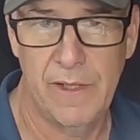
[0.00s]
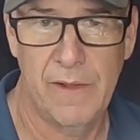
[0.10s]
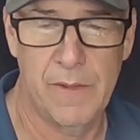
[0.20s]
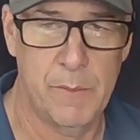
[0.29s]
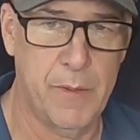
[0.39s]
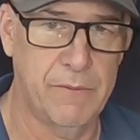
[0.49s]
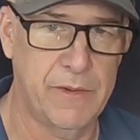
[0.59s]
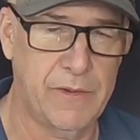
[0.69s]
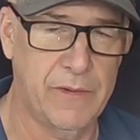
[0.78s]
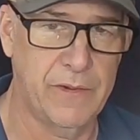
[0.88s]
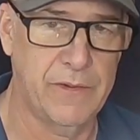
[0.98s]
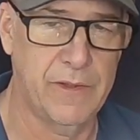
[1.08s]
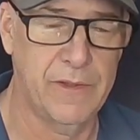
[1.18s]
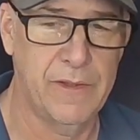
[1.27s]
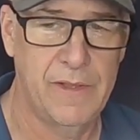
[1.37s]
the pivots because it's
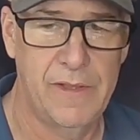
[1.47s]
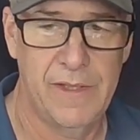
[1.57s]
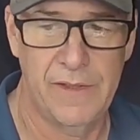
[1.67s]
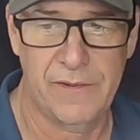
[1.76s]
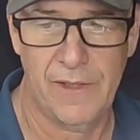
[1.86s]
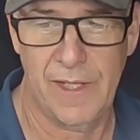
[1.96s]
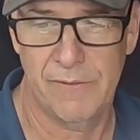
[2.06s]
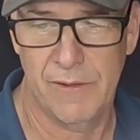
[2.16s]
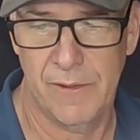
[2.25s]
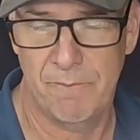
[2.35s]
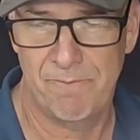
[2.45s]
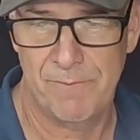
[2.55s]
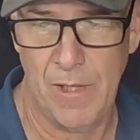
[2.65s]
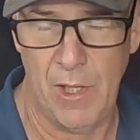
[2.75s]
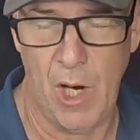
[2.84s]
a it's kind of a
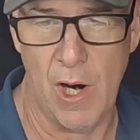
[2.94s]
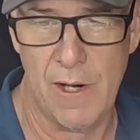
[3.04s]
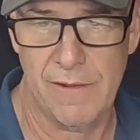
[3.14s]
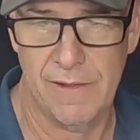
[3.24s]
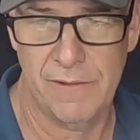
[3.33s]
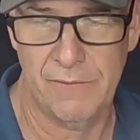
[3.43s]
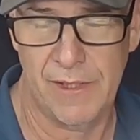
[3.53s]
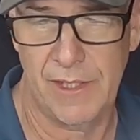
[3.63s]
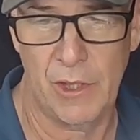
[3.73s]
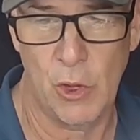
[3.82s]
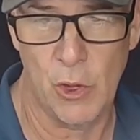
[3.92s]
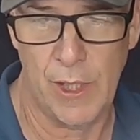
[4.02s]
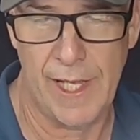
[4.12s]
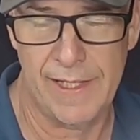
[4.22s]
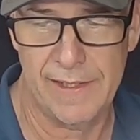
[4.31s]
an art and you've got to get good
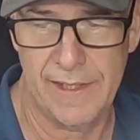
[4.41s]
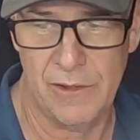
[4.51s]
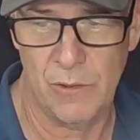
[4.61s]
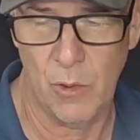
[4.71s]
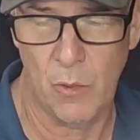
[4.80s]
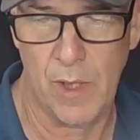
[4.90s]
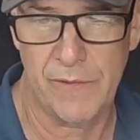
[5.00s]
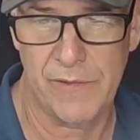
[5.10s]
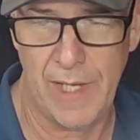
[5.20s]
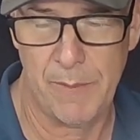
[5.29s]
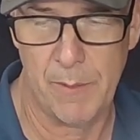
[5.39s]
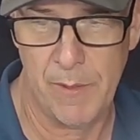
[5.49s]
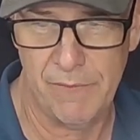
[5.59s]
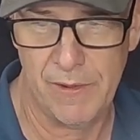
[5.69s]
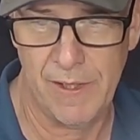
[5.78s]
at it and you don't want to snap the
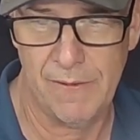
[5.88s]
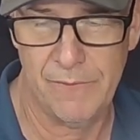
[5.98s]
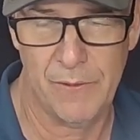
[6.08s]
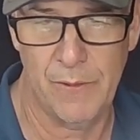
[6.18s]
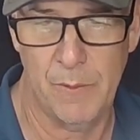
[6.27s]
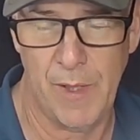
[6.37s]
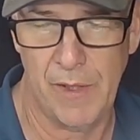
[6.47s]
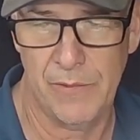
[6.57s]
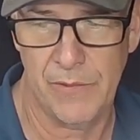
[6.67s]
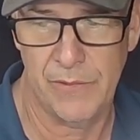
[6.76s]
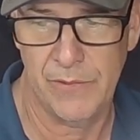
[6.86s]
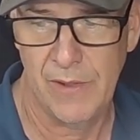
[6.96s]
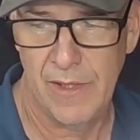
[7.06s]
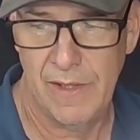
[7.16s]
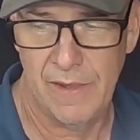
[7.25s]
pivot off or the balance is
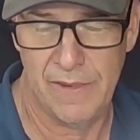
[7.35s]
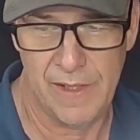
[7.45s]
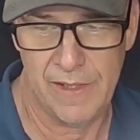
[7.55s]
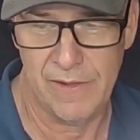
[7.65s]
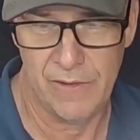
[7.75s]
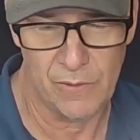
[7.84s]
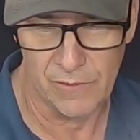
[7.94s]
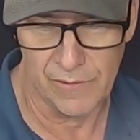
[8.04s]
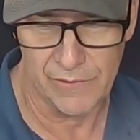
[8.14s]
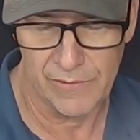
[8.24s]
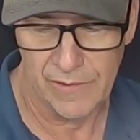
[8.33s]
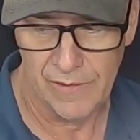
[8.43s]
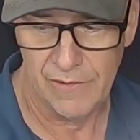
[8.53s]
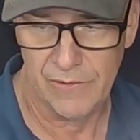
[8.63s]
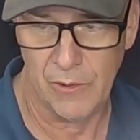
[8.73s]
then useless.
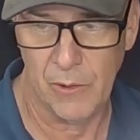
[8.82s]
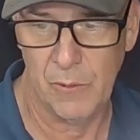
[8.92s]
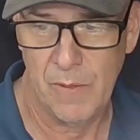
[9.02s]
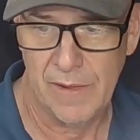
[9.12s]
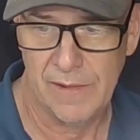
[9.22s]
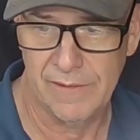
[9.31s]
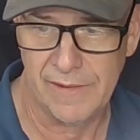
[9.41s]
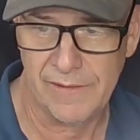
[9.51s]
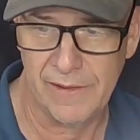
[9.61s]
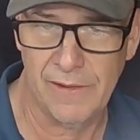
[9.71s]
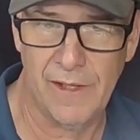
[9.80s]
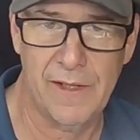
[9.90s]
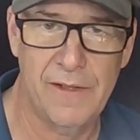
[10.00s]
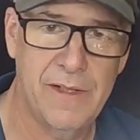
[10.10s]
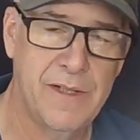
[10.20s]
So let's get on